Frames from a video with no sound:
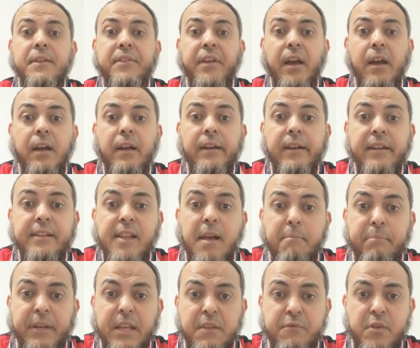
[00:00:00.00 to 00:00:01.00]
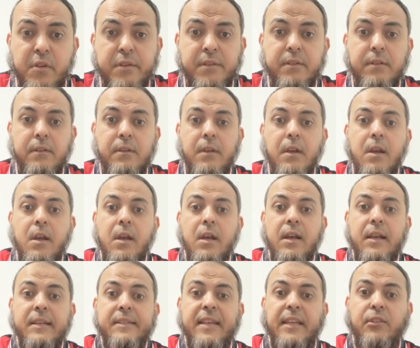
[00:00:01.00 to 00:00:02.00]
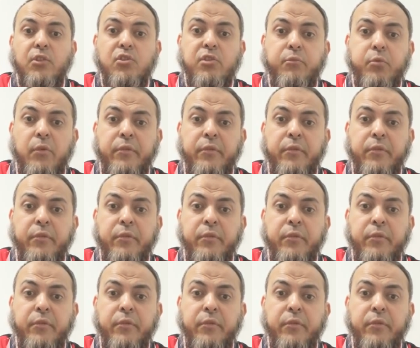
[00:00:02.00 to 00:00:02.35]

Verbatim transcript: The non-believers said to the